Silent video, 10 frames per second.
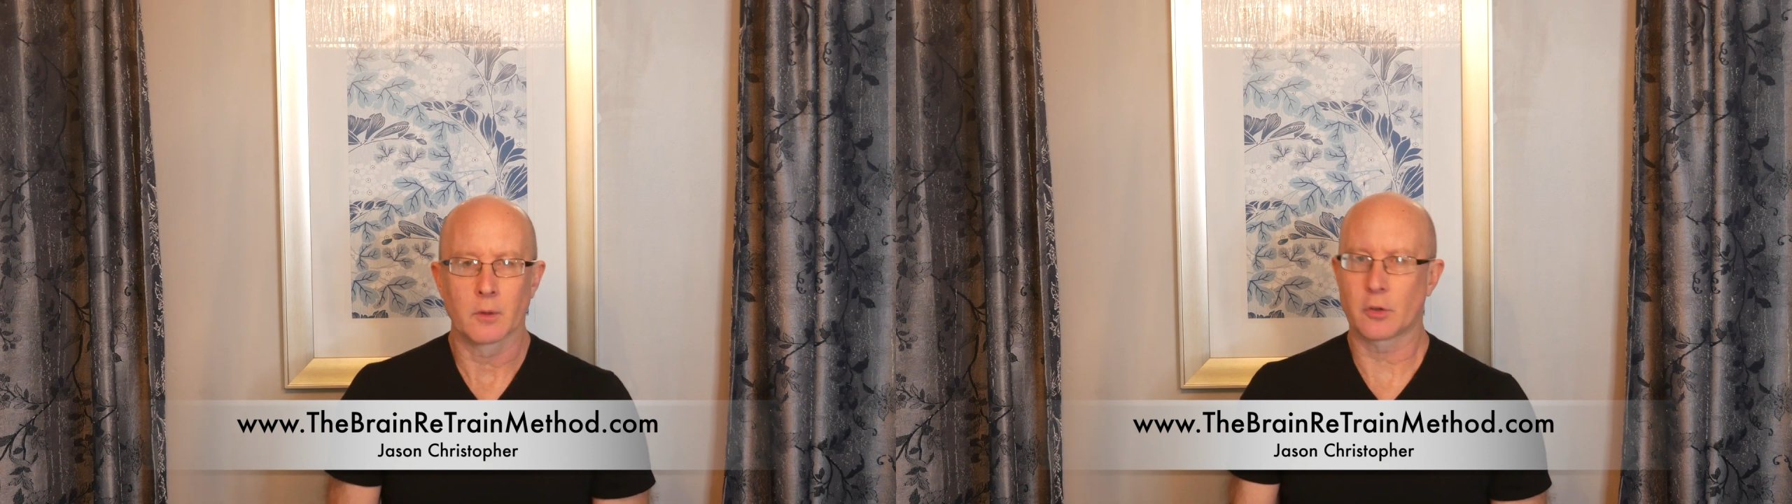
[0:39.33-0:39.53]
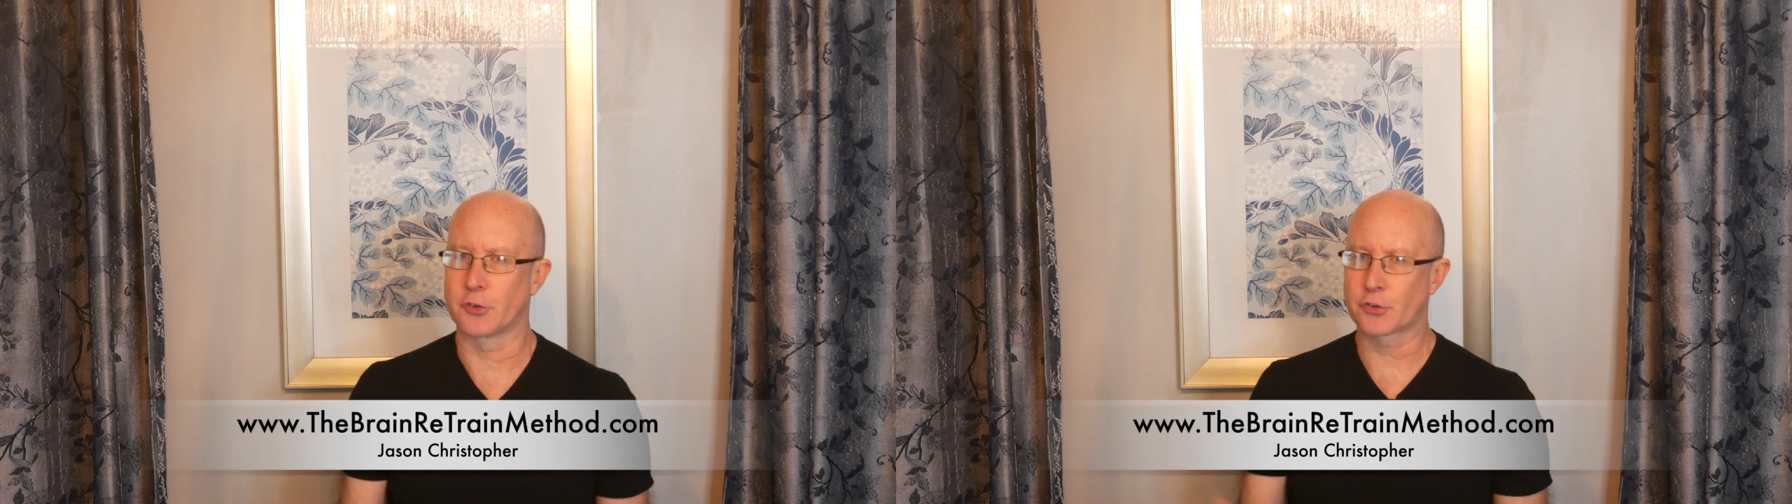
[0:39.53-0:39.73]

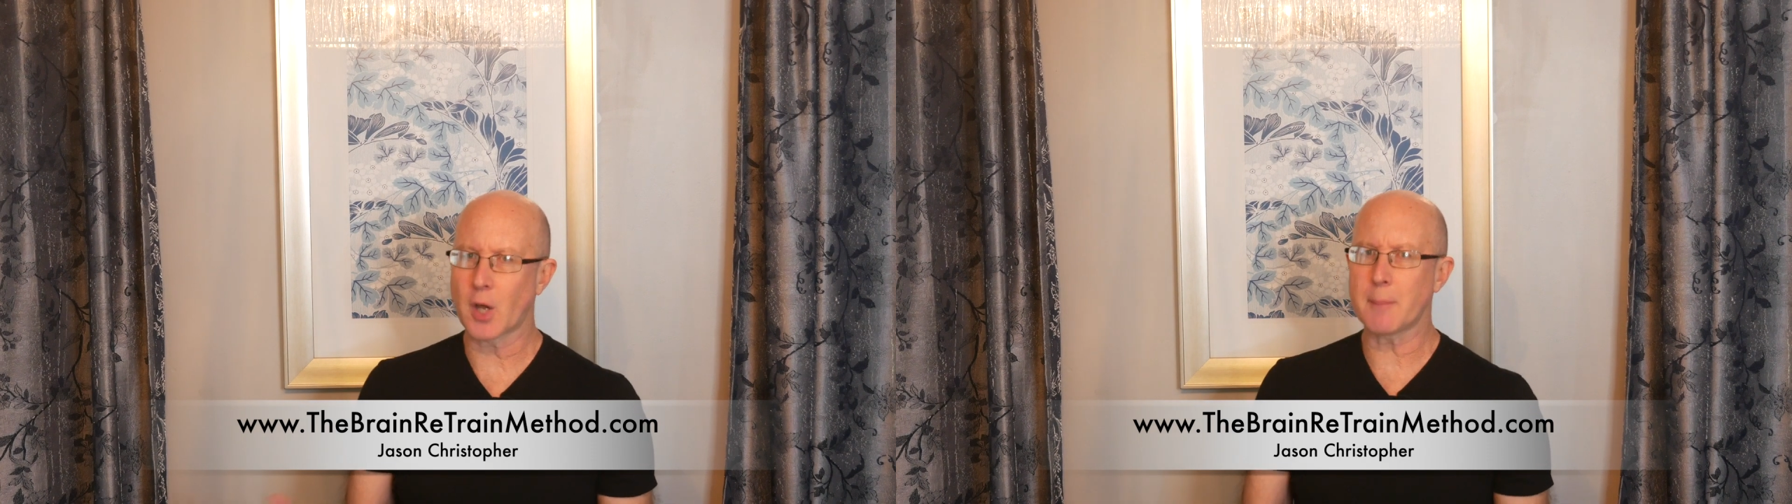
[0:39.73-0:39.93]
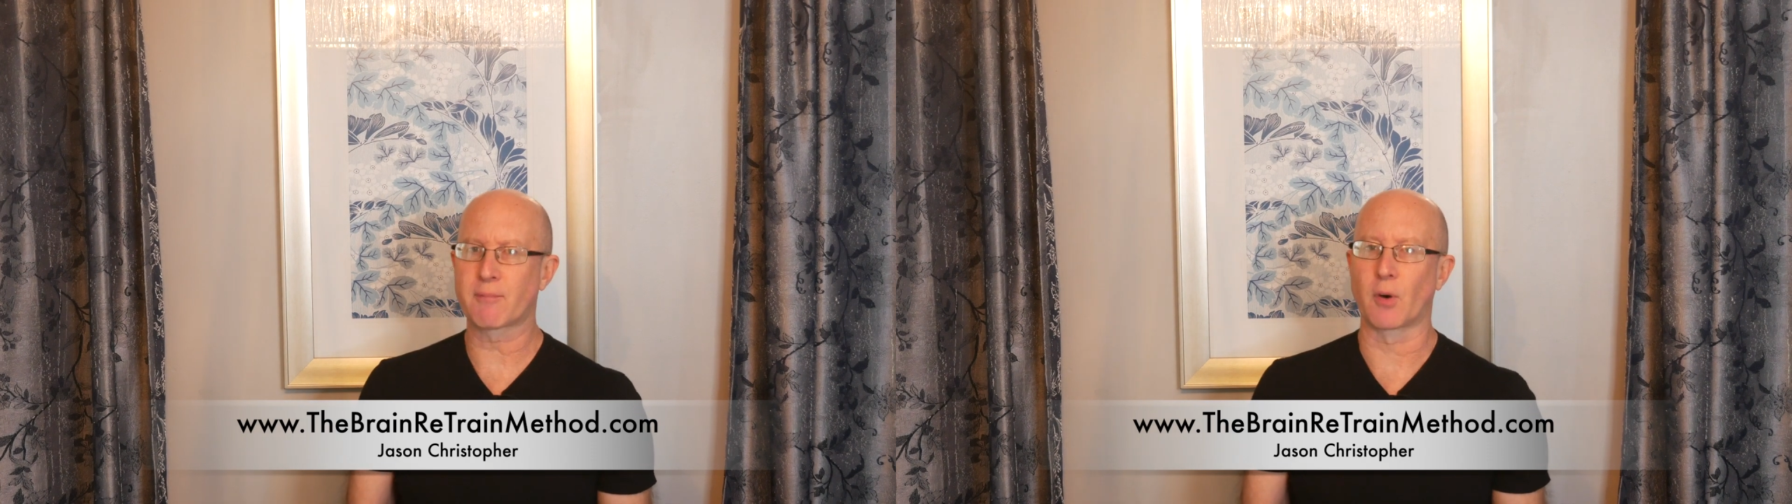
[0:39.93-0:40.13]
You can
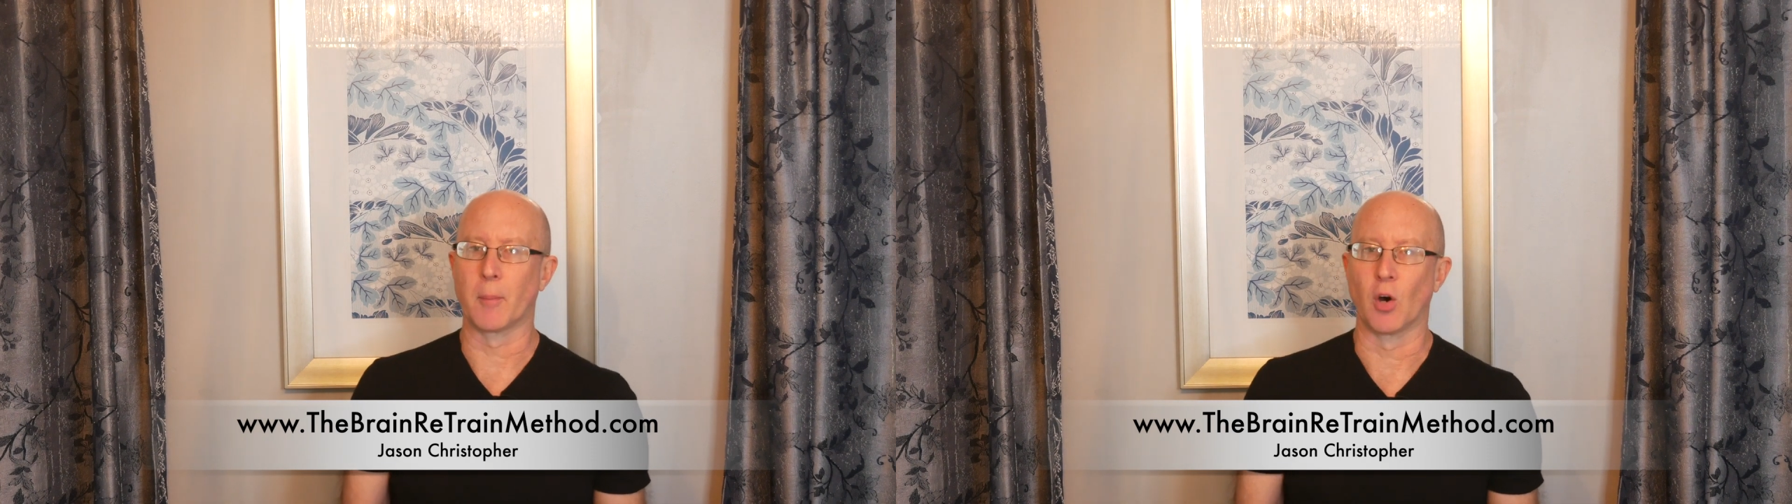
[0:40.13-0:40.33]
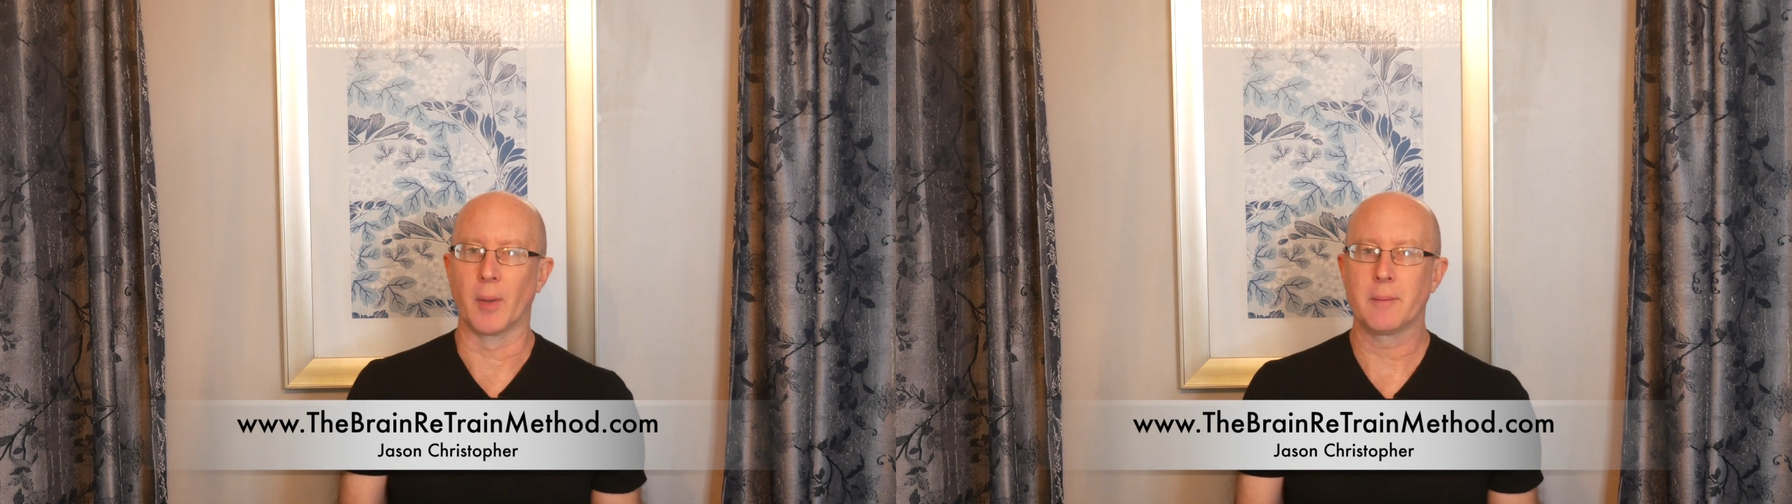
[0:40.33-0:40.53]
stop for a
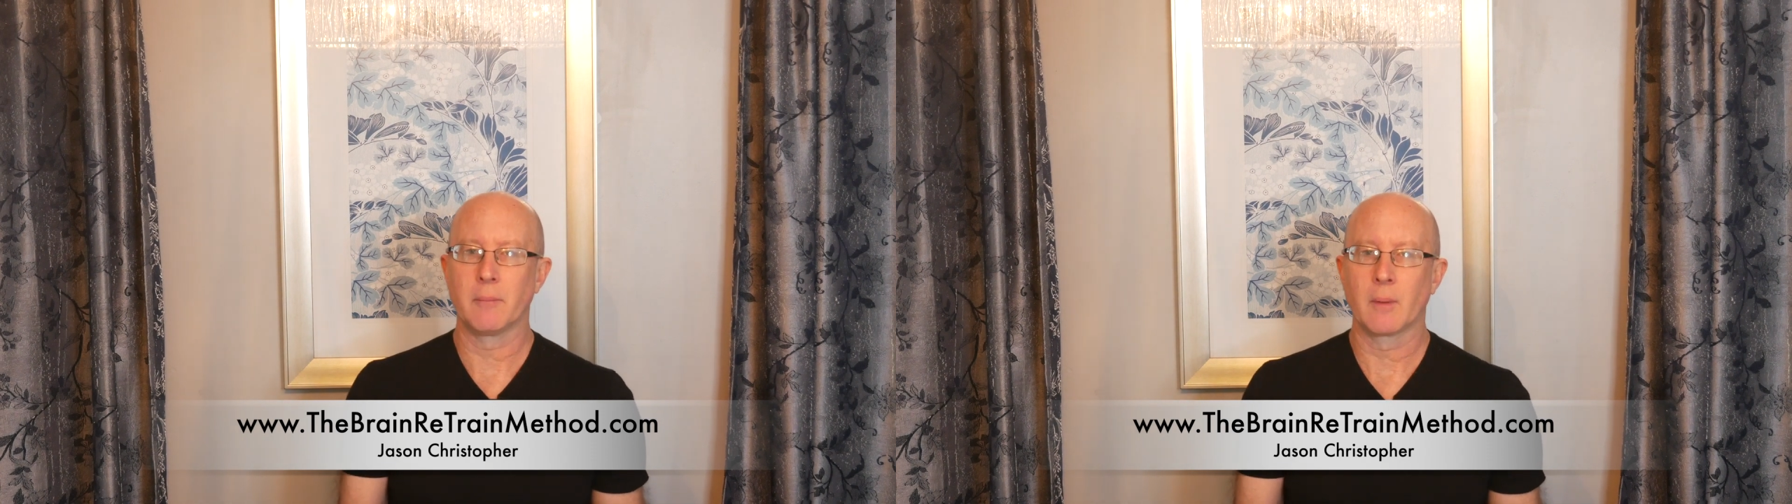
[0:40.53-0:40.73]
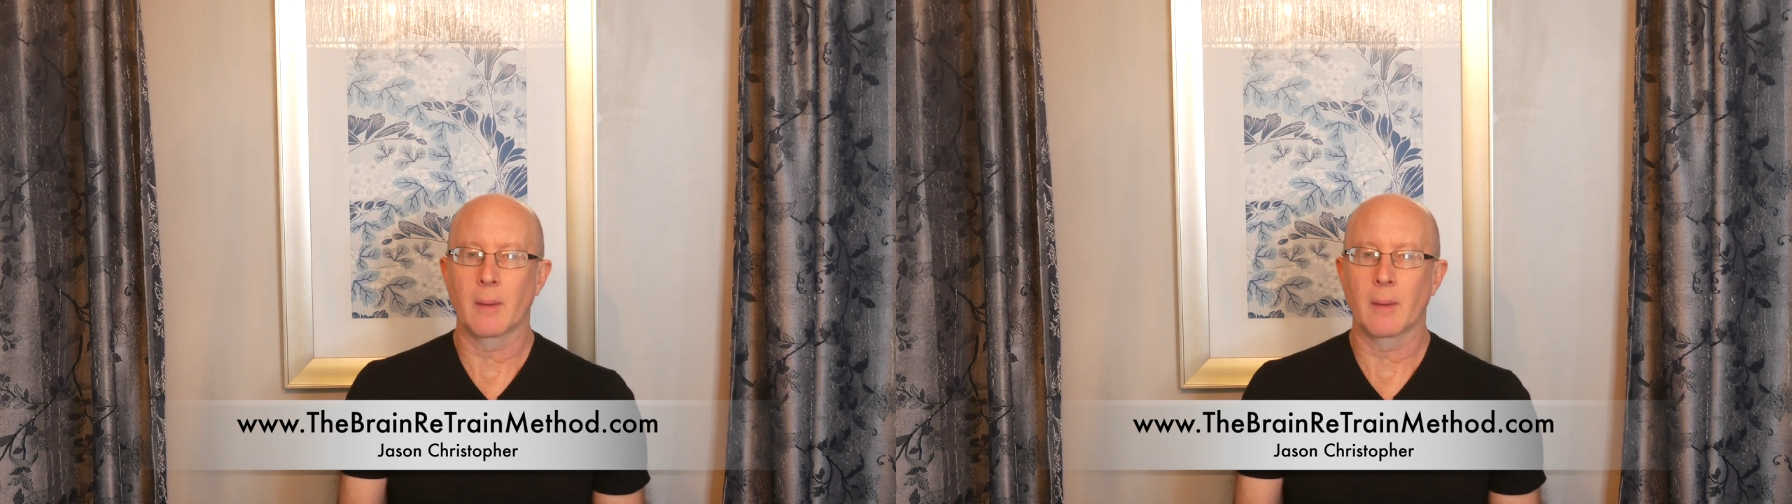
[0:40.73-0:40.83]
moment,